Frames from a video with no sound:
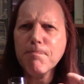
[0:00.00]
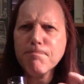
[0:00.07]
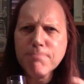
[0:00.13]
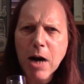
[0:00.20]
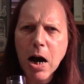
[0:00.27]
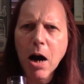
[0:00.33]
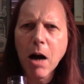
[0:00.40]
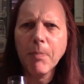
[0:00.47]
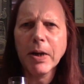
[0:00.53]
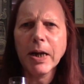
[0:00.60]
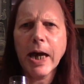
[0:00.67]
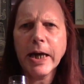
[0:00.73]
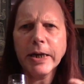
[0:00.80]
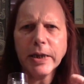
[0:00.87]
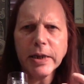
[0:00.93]

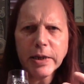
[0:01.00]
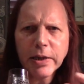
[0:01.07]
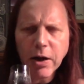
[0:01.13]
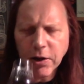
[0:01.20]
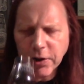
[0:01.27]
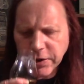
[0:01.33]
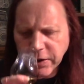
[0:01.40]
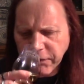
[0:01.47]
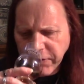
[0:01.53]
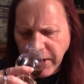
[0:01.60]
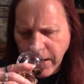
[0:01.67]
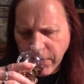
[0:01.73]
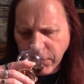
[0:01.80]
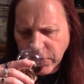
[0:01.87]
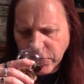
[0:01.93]
marmalade-y kind of
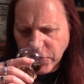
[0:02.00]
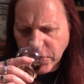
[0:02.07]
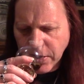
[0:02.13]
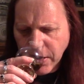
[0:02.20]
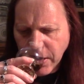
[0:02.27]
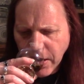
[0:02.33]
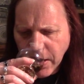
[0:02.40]
character.